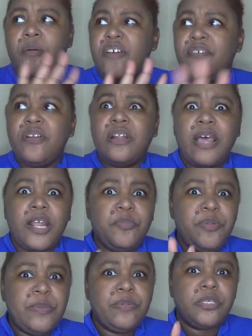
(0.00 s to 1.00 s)
I've heard a lot
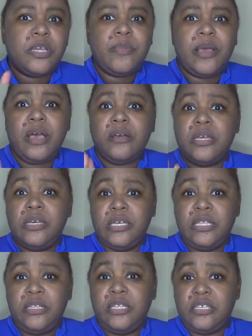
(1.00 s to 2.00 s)
of people talk about how
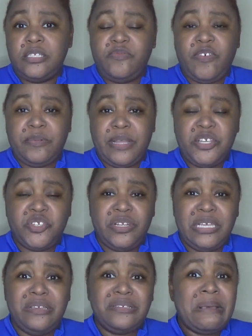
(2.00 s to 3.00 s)
good this foundation
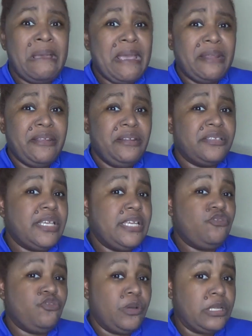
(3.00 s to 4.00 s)
is, and then it's a
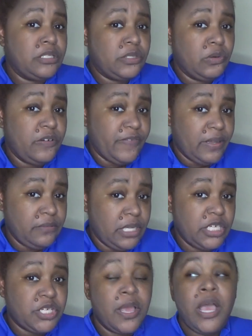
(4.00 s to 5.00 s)
drugstore
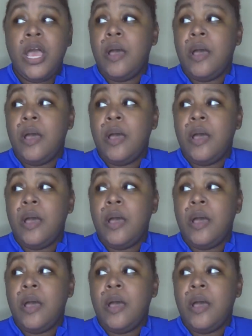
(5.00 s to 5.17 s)
foundation.